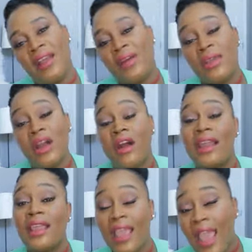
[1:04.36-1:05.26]
here we are
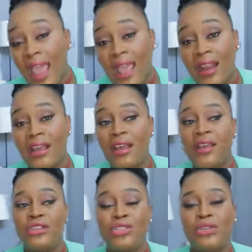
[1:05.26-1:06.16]
again
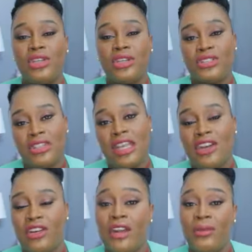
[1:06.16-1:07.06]
2 years
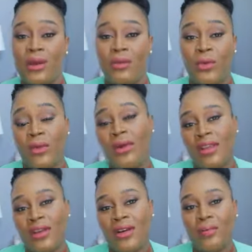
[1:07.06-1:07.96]
later, and we
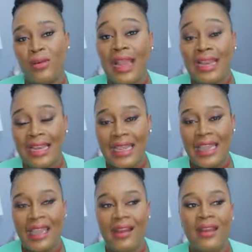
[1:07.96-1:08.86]
were pregnant
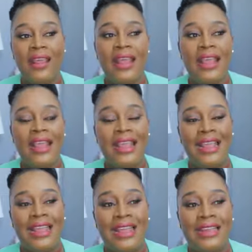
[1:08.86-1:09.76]
again,
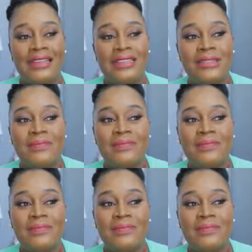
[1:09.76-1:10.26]
and